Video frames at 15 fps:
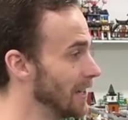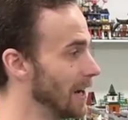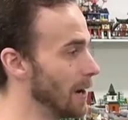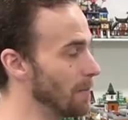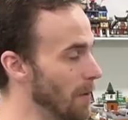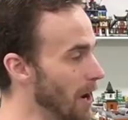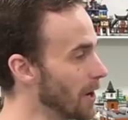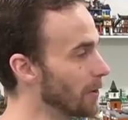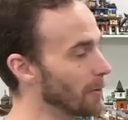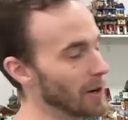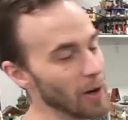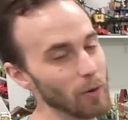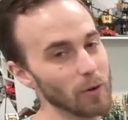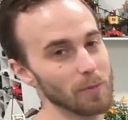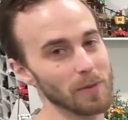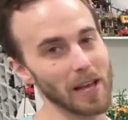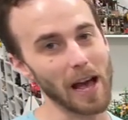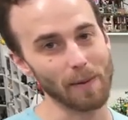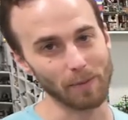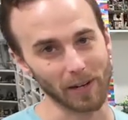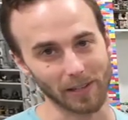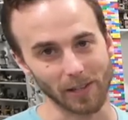A monorail would be
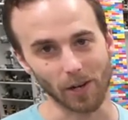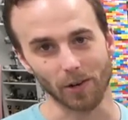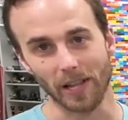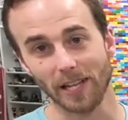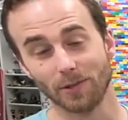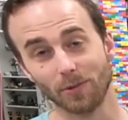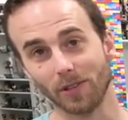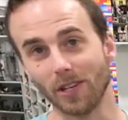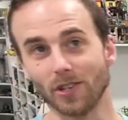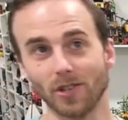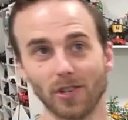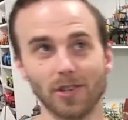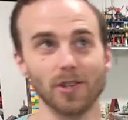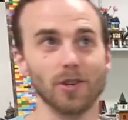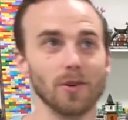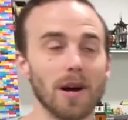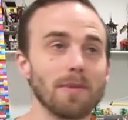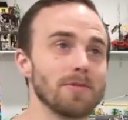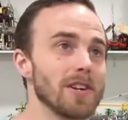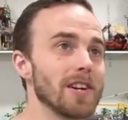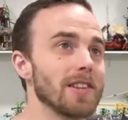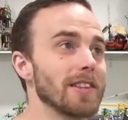epic though. That's what they should do. I'm
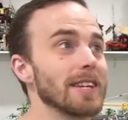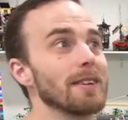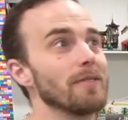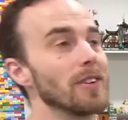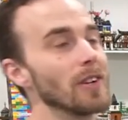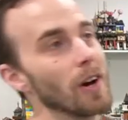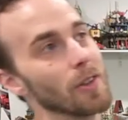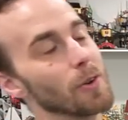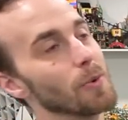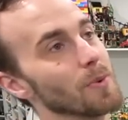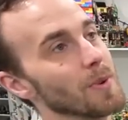trying to think of another